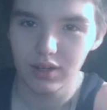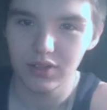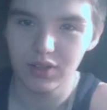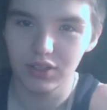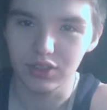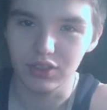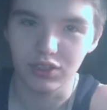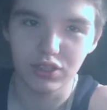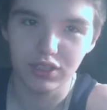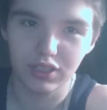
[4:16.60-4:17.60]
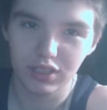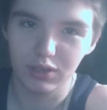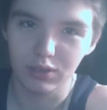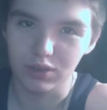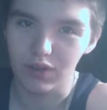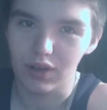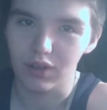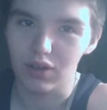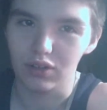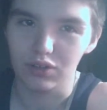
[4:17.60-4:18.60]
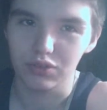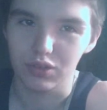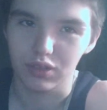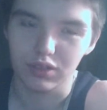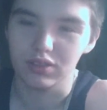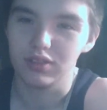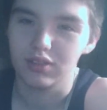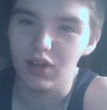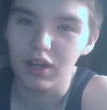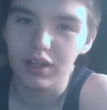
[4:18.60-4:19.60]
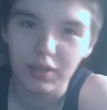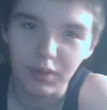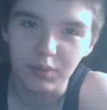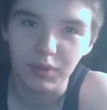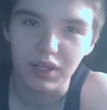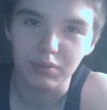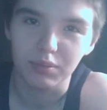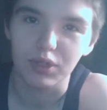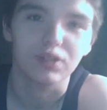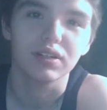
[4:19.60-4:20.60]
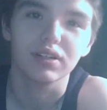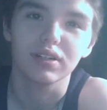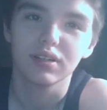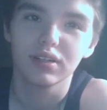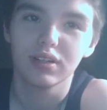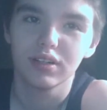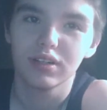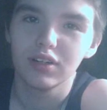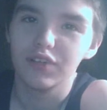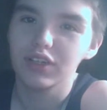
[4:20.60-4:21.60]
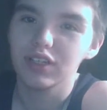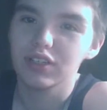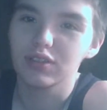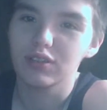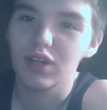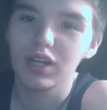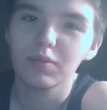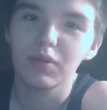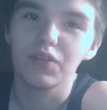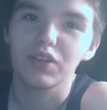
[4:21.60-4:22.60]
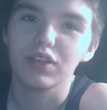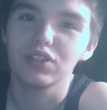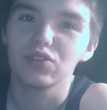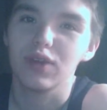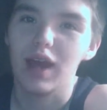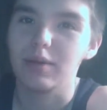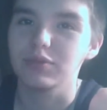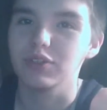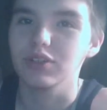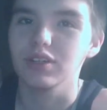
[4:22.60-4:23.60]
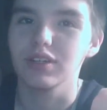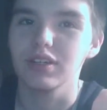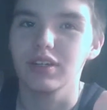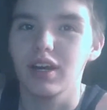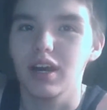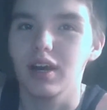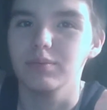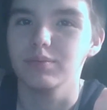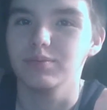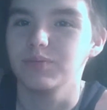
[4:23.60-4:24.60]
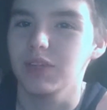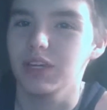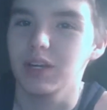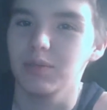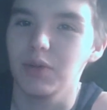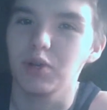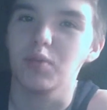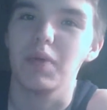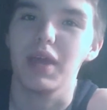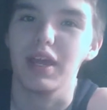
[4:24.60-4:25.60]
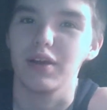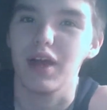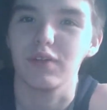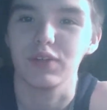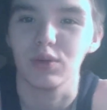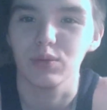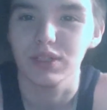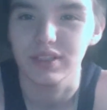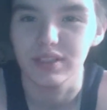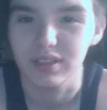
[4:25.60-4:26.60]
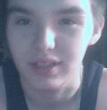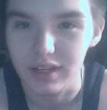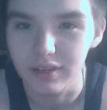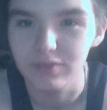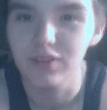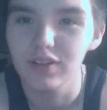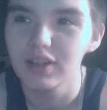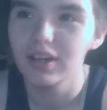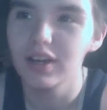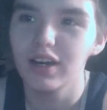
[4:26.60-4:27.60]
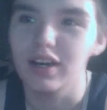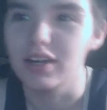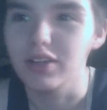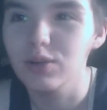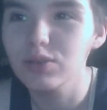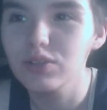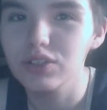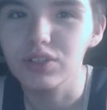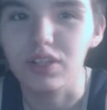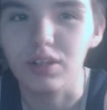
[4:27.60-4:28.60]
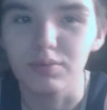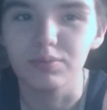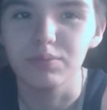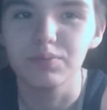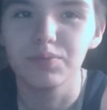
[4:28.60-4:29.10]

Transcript: such as increasing the use of alcohol or drugs, talking about being a burden, talking about feeling trapped or in unbearable pain or having no reason to live. Those are some